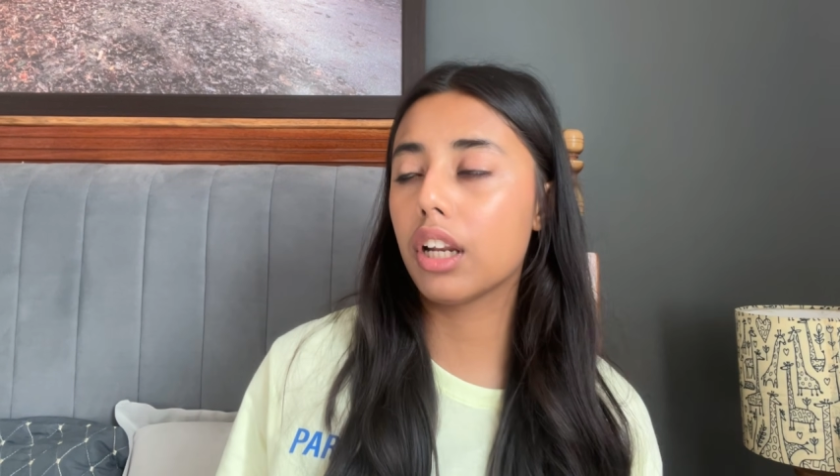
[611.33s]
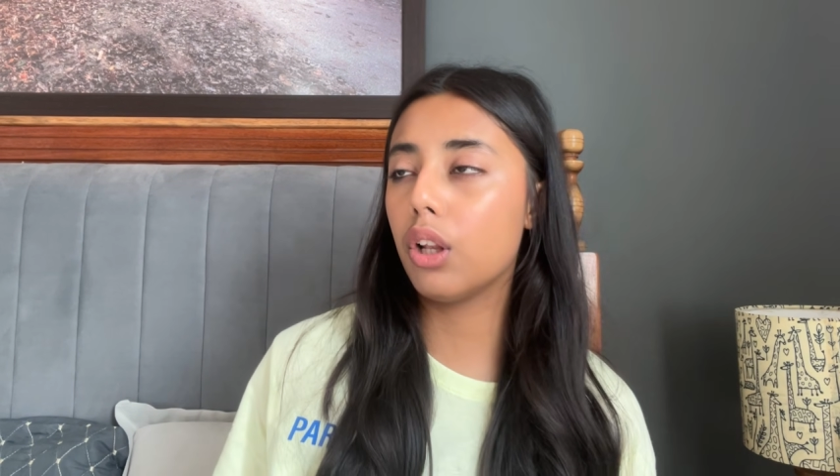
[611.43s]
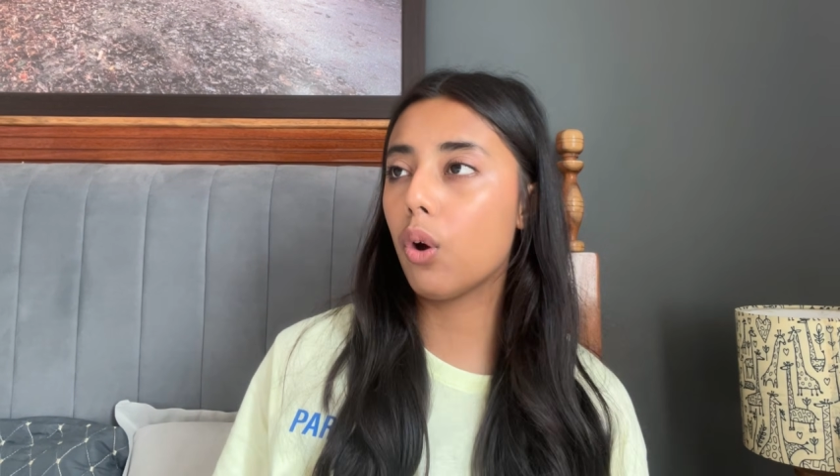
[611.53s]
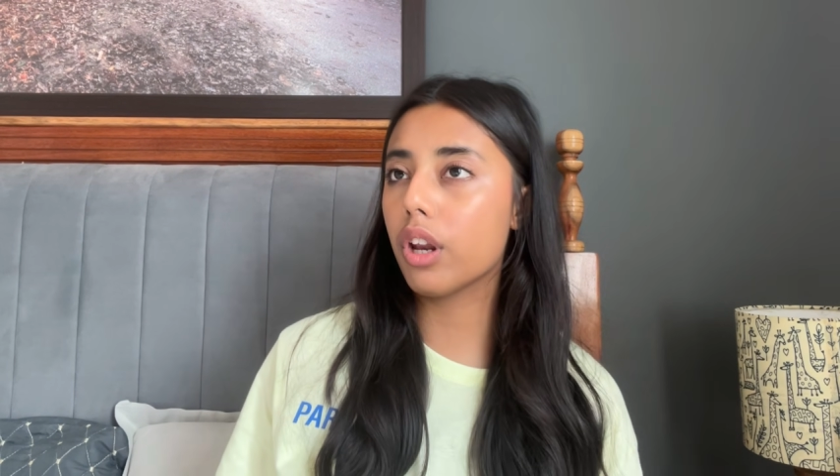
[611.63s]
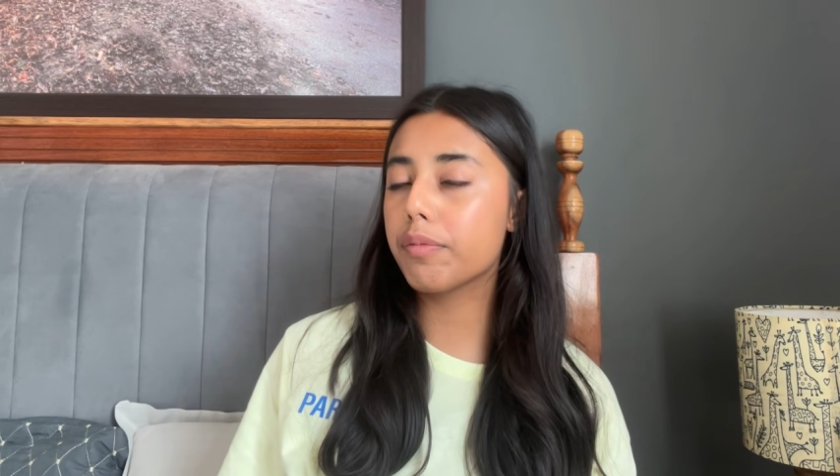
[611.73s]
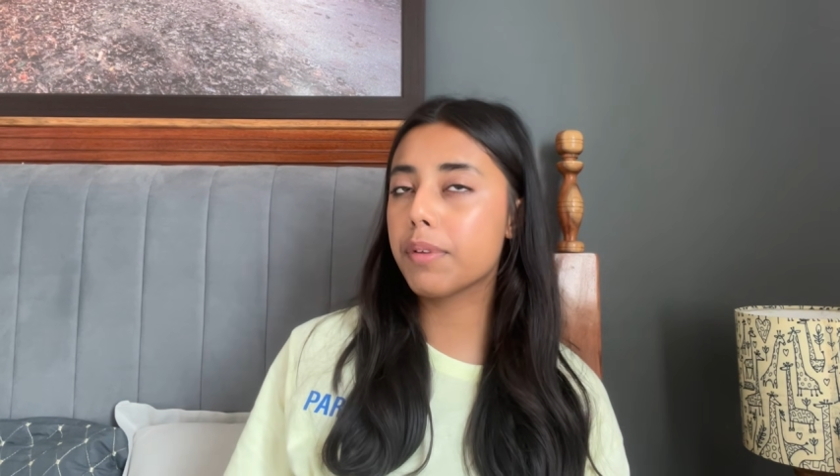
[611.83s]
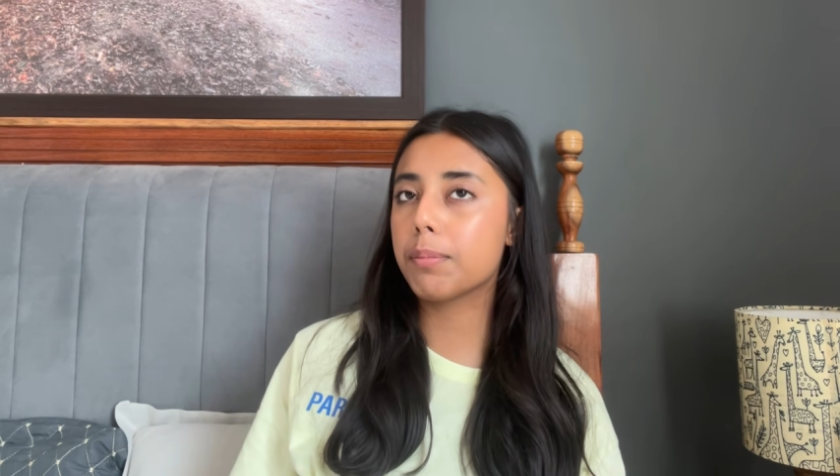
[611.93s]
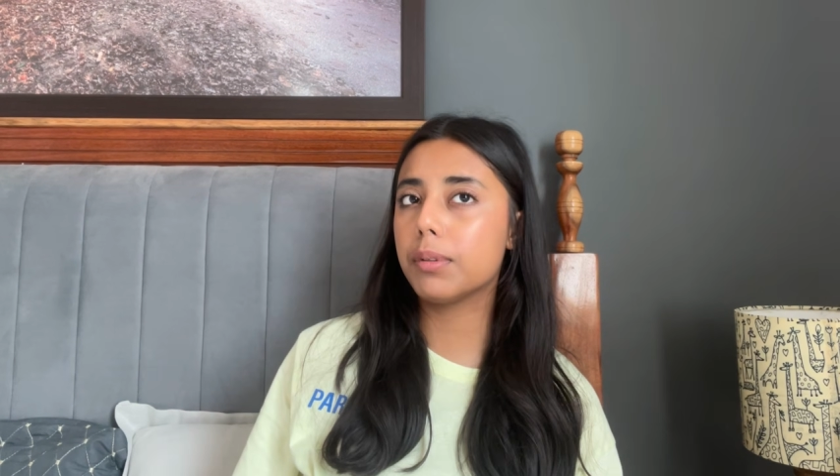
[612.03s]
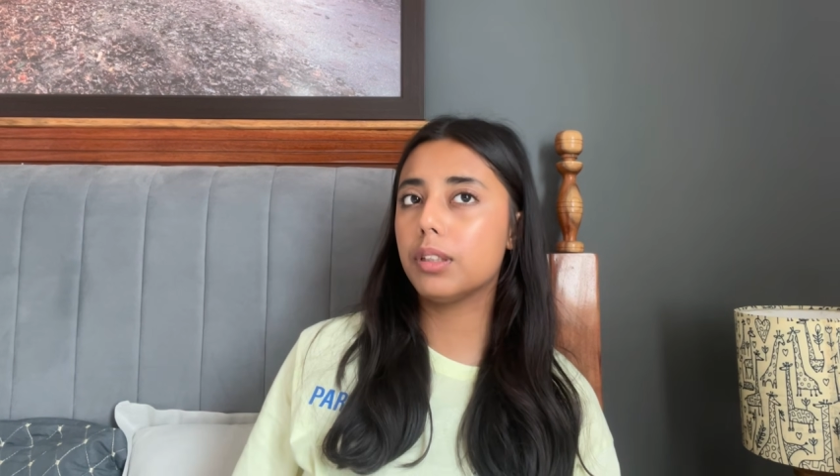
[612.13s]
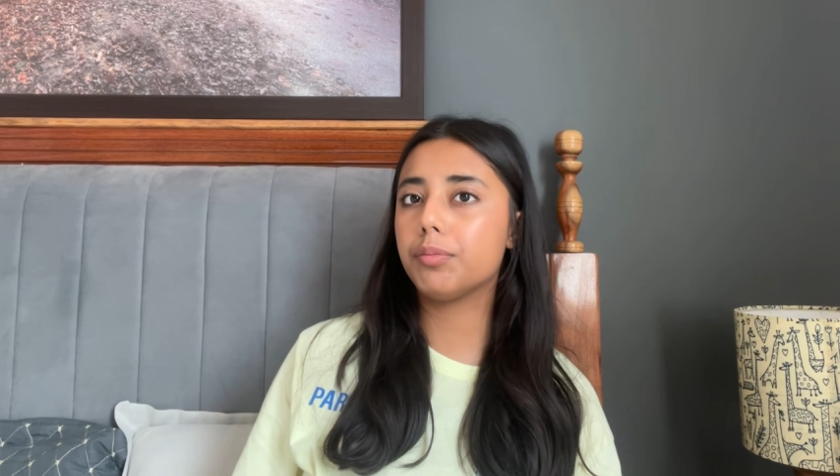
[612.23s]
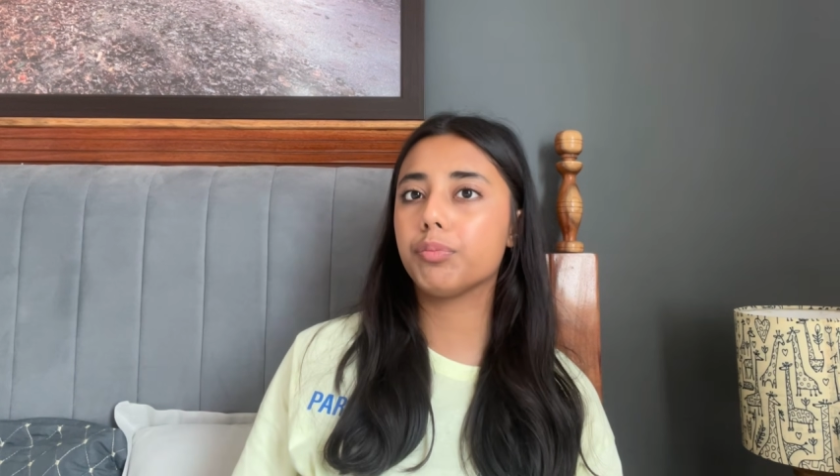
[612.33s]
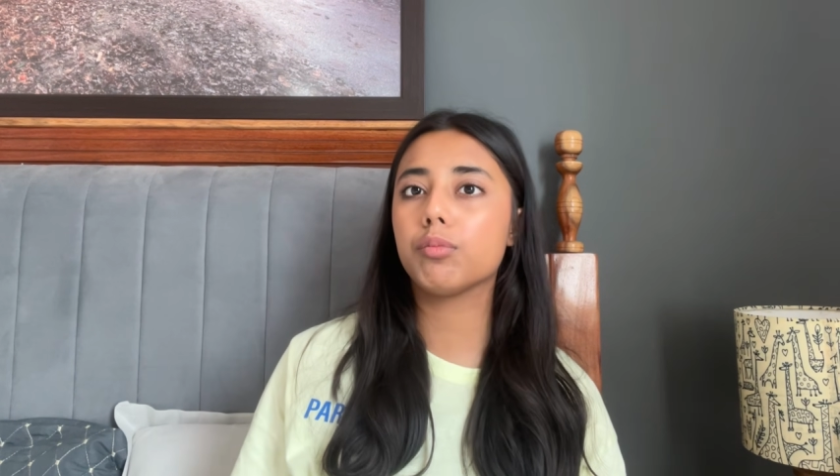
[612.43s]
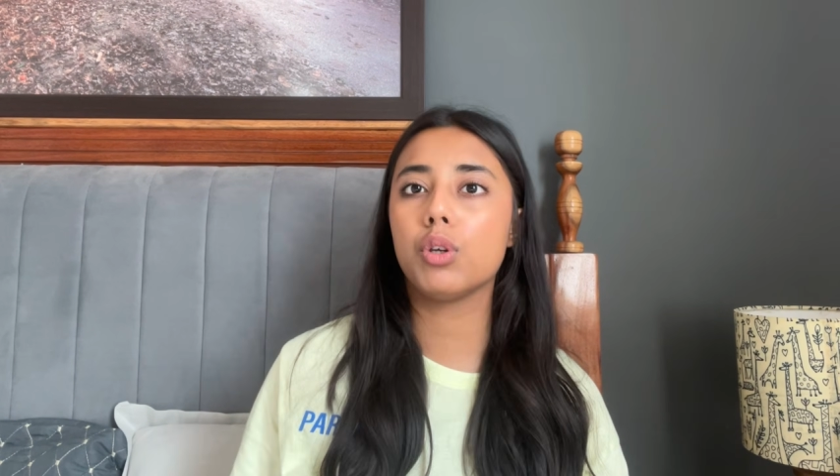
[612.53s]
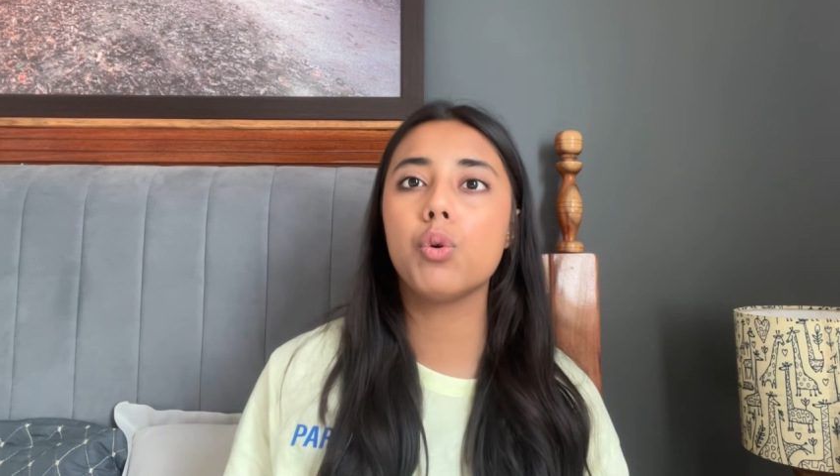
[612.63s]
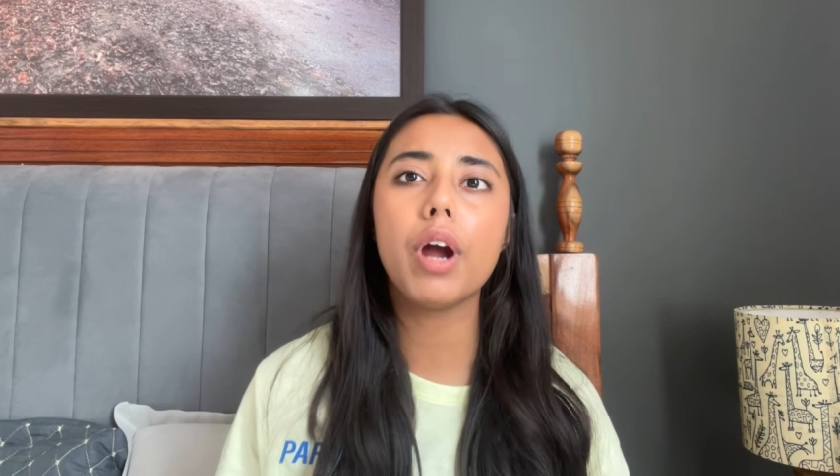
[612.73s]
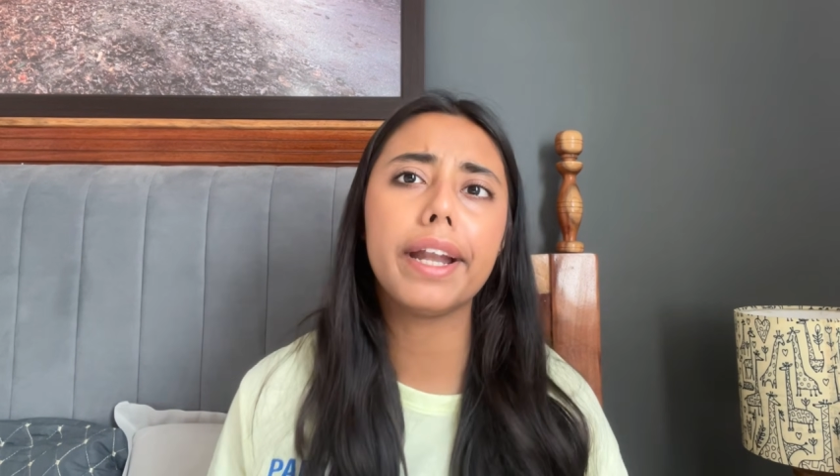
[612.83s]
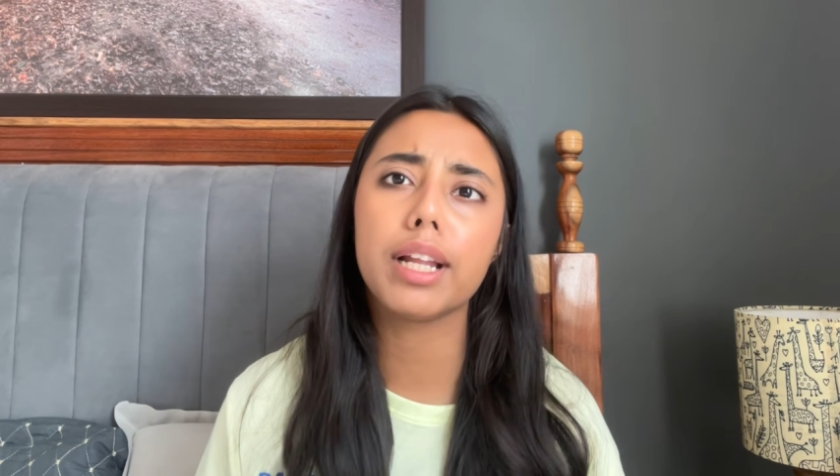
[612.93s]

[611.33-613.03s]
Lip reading: A lot of people do end